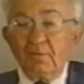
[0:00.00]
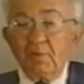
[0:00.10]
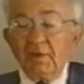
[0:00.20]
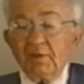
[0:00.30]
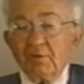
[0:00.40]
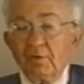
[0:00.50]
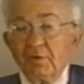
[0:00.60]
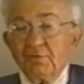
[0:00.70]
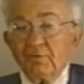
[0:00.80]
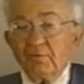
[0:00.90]
we had
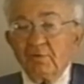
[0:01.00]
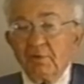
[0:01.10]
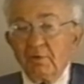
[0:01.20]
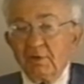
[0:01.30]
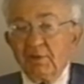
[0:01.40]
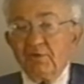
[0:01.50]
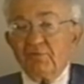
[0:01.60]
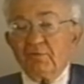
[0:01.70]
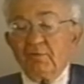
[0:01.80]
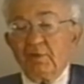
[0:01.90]
gone through a long
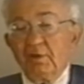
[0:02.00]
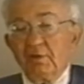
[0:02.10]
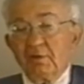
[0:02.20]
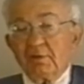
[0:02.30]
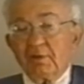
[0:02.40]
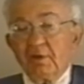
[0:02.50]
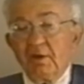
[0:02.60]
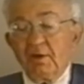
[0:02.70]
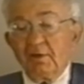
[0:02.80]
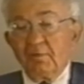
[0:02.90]
history, and
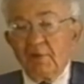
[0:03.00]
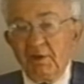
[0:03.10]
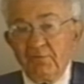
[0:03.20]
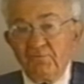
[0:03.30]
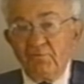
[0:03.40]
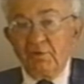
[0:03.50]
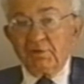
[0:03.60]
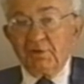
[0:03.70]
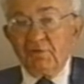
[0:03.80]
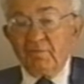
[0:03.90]
Karl Llewellyn
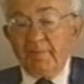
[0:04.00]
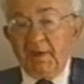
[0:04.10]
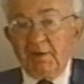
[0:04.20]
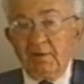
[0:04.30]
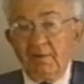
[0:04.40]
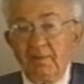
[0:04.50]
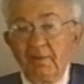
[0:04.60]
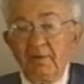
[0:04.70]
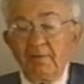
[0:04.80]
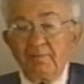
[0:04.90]
fought this battle
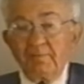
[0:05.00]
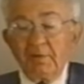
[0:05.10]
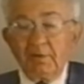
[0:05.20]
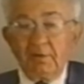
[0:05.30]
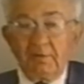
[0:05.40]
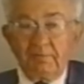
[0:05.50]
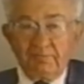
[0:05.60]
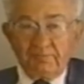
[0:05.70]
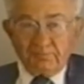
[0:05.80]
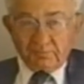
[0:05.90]
uh,
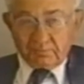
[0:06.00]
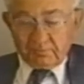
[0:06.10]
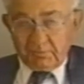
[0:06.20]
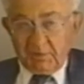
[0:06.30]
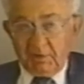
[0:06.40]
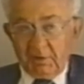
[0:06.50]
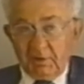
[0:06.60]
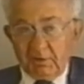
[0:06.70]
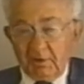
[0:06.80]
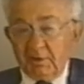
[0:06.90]

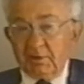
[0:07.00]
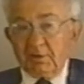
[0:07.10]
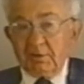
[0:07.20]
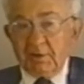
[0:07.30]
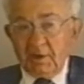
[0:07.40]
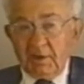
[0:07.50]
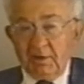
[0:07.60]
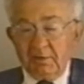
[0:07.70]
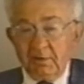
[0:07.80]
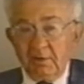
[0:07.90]
in Article 9